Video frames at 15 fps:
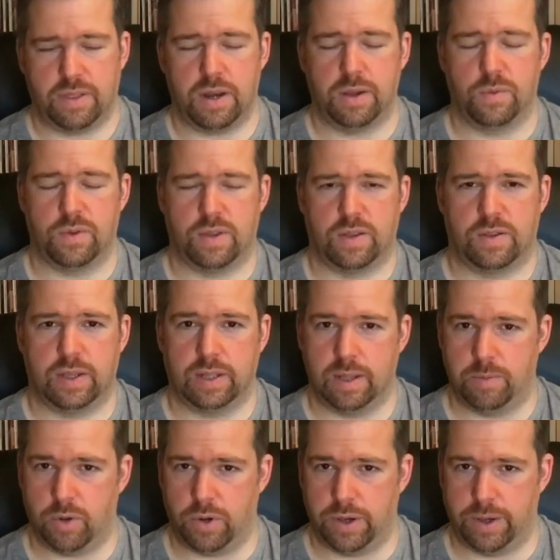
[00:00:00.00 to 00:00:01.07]
he was a
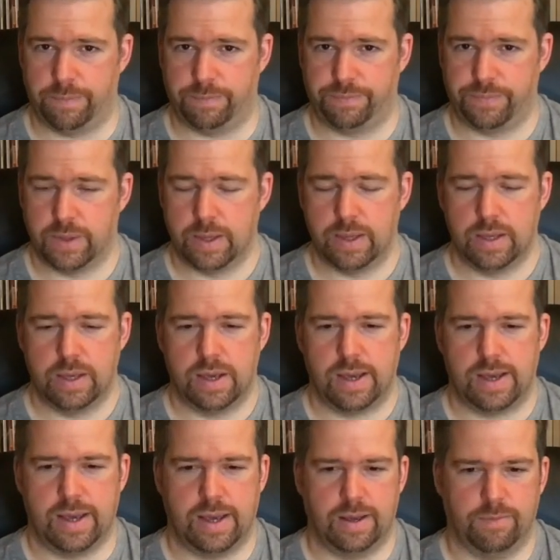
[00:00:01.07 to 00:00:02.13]
silly boy
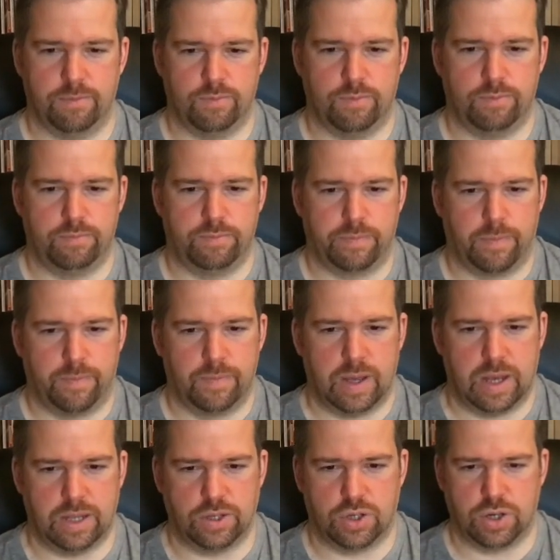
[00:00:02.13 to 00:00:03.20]
and
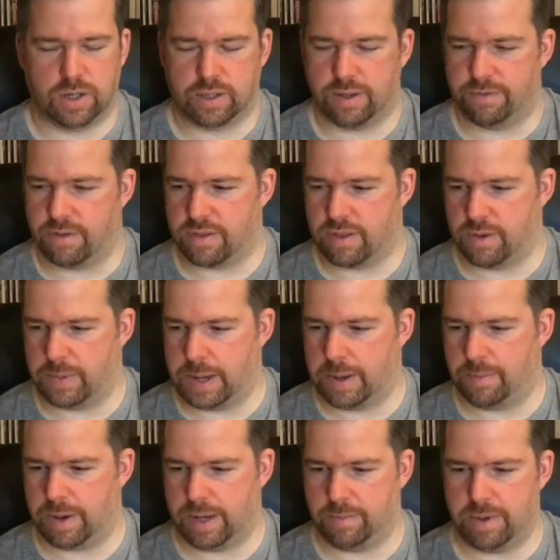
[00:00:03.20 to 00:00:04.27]
chucked everything
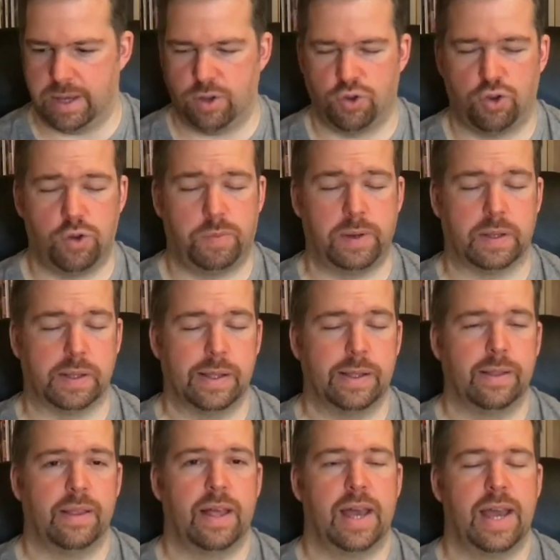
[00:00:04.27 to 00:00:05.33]
away by being stupid.
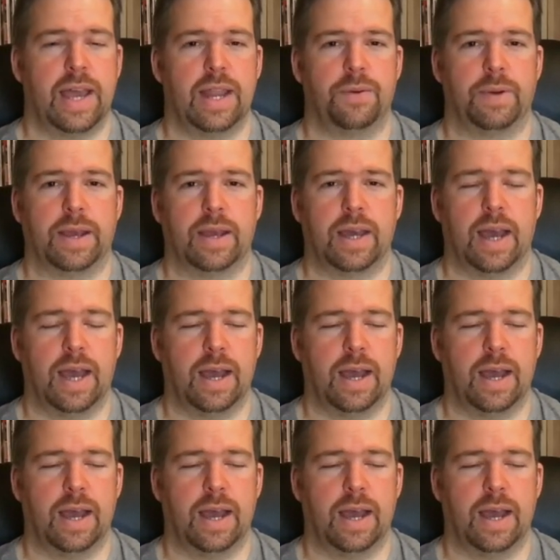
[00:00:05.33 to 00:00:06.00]
Anyway,